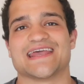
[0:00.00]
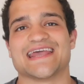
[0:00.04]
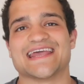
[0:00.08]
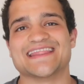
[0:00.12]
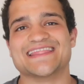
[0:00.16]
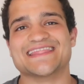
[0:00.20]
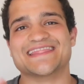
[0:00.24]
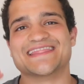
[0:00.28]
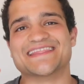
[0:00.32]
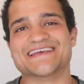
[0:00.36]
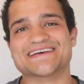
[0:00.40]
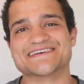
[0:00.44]

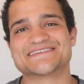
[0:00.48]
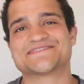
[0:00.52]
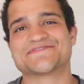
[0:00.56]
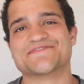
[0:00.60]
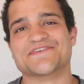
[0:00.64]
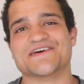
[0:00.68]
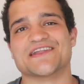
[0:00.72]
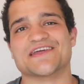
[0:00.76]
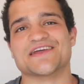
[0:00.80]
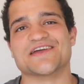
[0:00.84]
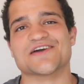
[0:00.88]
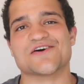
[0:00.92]
In this
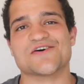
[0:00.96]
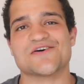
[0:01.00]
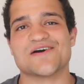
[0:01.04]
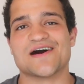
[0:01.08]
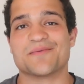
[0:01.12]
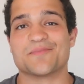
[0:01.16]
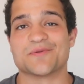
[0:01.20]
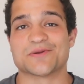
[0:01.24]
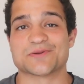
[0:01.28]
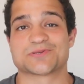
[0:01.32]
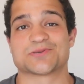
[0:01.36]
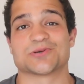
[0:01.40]
video,
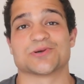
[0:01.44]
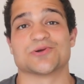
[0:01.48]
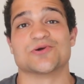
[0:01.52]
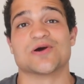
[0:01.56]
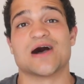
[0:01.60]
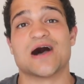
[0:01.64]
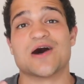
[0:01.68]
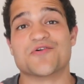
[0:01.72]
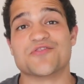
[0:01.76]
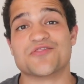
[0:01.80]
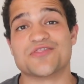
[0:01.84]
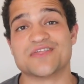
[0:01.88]
I'm gonna show you
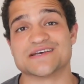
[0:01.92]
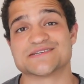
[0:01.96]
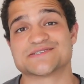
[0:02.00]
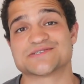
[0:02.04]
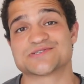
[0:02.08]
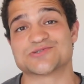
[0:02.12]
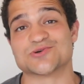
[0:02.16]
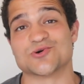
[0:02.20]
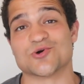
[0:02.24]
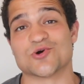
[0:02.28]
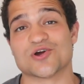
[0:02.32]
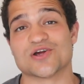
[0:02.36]
how
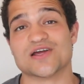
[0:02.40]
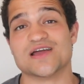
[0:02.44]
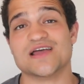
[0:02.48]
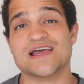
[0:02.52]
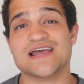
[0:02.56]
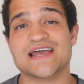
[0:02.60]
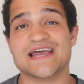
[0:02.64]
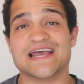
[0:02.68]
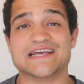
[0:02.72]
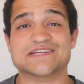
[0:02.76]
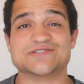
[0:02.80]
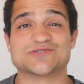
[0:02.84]
this store
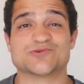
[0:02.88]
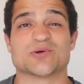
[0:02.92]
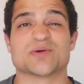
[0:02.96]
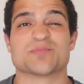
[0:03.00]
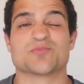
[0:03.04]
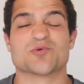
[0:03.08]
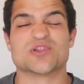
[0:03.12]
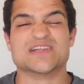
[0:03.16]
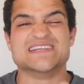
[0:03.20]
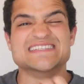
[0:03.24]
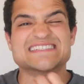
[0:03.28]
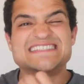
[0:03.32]
is
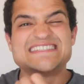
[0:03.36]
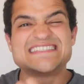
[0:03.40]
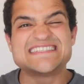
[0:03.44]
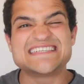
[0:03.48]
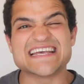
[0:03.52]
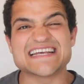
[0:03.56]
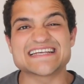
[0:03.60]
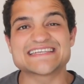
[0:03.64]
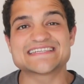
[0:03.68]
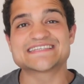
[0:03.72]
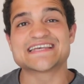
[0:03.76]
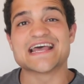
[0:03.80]
doing more than
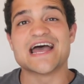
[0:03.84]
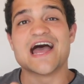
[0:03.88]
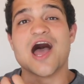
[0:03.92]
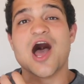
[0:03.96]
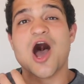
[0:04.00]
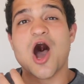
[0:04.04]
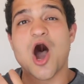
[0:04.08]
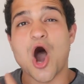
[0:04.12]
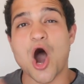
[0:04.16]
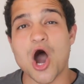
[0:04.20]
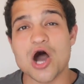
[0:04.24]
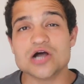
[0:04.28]

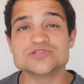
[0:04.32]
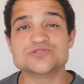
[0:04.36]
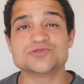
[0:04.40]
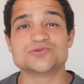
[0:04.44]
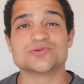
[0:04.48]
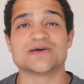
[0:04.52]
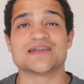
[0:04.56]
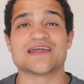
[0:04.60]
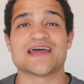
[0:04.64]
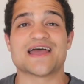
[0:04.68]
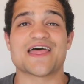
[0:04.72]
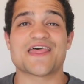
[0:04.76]

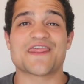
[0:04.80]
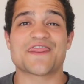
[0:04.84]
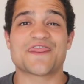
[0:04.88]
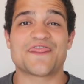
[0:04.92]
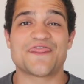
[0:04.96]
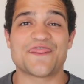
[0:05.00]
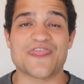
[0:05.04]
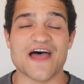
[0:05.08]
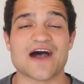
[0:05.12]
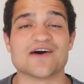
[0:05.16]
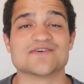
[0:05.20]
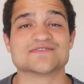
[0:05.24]

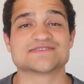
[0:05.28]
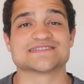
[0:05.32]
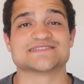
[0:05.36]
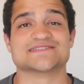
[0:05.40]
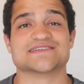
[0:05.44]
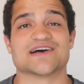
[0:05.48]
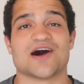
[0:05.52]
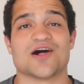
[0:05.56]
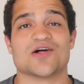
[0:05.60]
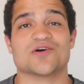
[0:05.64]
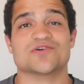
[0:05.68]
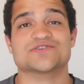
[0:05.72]

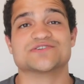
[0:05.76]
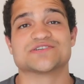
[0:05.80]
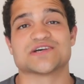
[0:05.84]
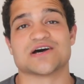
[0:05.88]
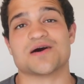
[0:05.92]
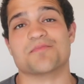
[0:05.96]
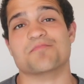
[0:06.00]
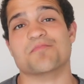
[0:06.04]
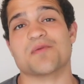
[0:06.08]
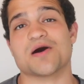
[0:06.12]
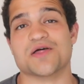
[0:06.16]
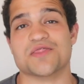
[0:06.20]
$600,000
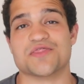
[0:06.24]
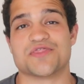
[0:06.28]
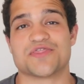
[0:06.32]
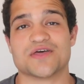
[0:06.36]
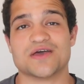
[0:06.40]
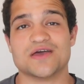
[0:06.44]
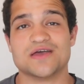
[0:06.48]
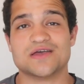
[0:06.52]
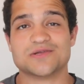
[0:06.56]
a month